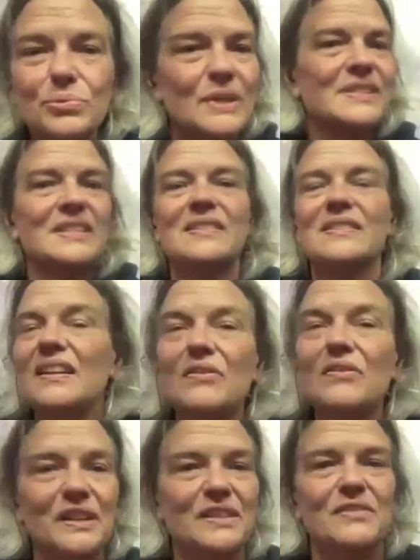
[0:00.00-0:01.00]
presence and
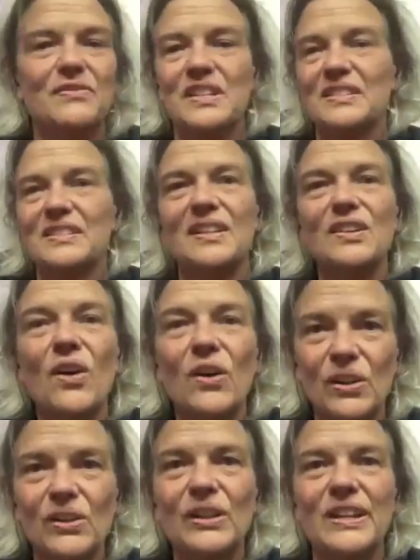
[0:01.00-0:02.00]
effectiveness in
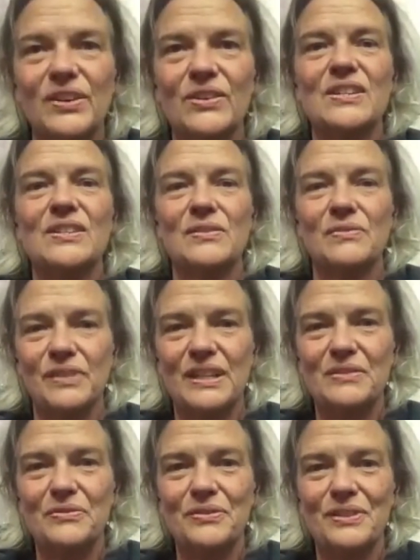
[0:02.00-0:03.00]
all areas of
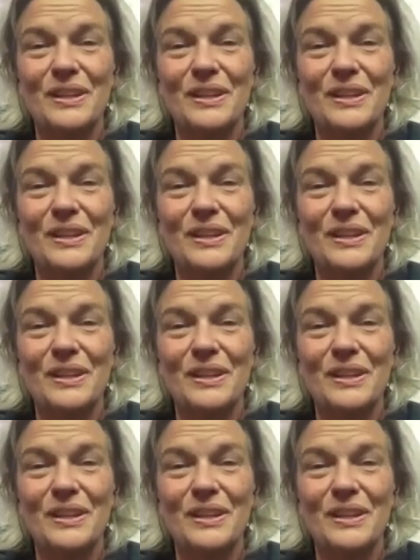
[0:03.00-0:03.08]
life.